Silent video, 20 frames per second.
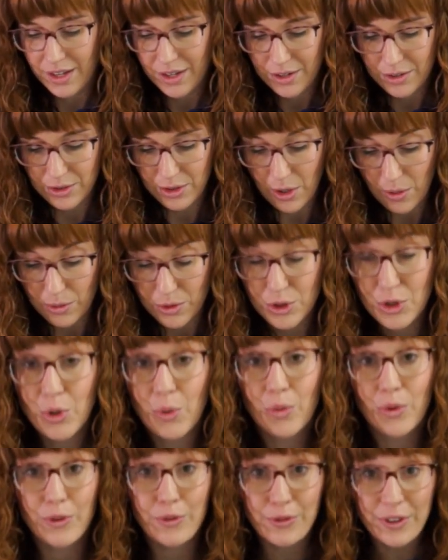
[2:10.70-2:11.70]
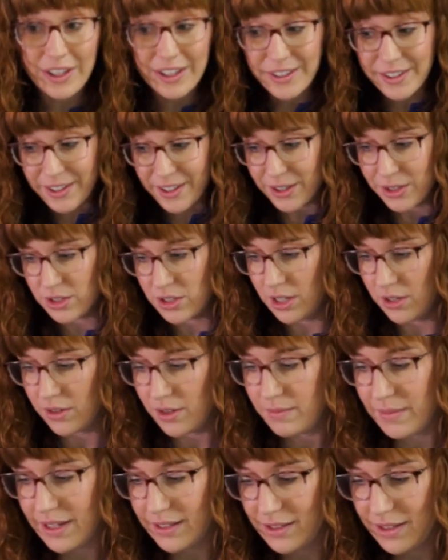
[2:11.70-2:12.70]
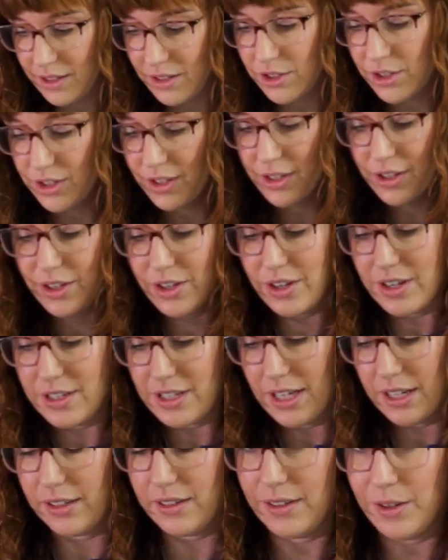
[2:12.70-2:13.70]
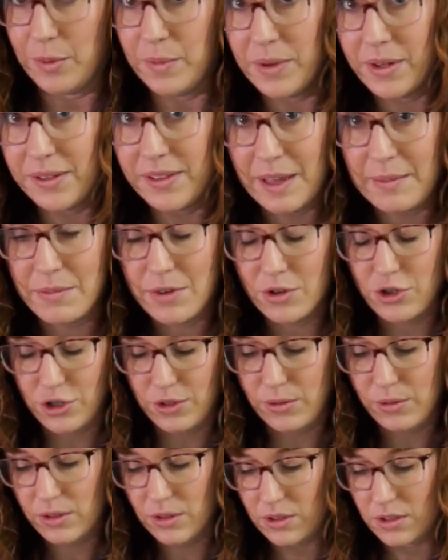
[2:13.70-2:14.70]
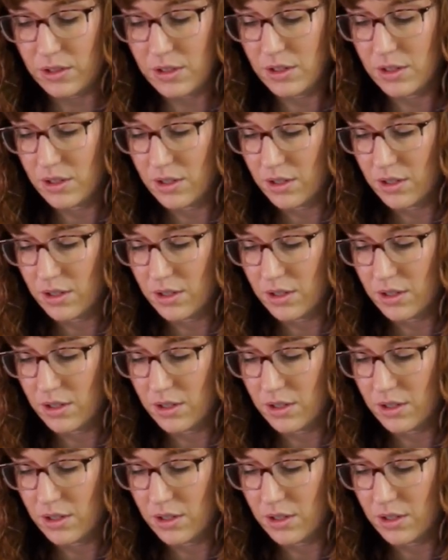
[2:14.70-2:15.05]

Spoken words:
So to reveal our secret message, you're gonna take a little bit of lemon juice,